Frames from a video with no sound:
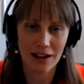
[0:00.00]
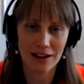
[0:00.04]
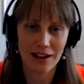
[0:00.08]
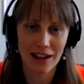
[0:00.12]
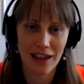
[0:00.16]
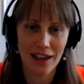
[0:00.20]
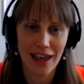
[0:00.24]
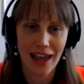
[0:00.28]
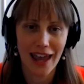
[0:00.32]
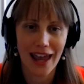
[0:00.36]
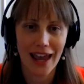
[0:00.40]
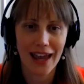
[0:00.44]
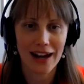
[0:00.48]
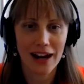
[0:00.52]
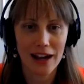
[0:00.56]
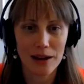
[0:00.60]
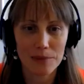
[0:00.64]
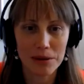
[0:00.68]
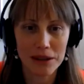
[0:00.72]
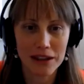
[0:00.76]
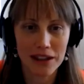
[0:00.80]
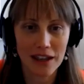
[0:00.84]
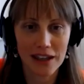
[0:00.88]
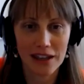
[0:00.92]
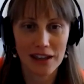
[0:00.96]
on. And
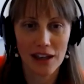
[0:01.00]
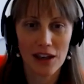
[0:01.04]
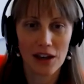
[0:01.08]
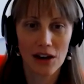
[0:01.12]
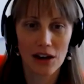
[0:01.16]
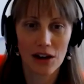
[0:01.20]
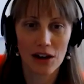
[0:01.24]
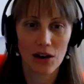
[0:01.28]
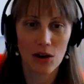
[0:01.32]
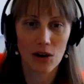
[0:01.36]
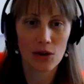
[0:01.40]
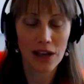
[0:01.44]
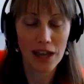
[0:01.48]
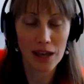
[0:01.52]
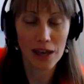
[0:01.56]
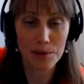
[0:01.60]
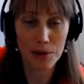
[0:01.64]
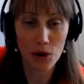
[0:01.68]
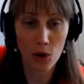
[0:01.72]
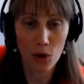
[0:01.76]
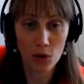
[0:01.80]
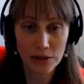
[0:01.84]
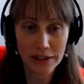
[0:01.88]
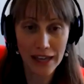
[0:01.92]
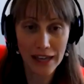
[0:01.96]
I'd be like, okay,
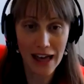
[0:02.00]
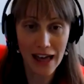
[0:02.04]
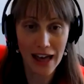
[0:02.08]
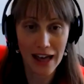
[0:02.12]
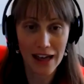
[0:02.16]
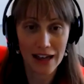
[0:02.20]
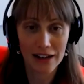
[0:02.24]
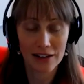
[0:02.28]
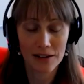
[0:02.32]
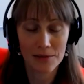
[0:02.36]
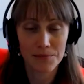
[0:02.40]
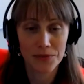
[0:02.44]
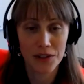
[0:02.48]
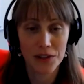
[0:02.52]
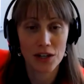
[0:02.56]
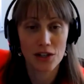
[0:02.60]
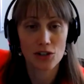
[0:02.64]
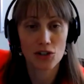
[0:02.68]
but hold on.